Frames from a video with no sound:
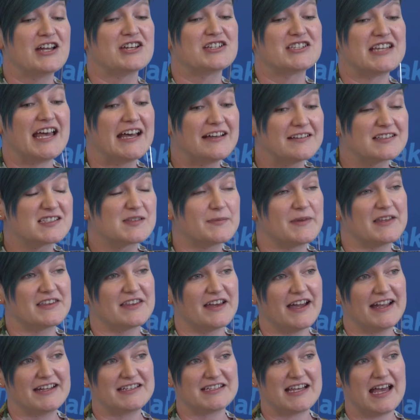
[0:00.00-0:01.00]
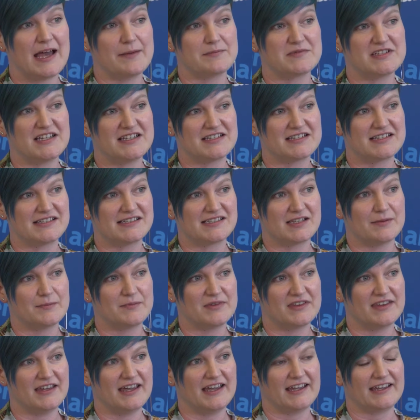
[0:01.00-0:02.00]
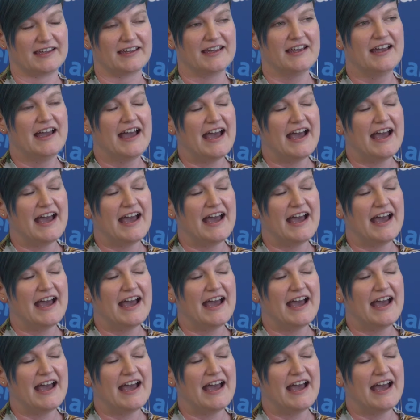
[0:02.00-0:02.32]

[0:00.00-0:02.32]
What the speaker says: tells me that I tapped into something.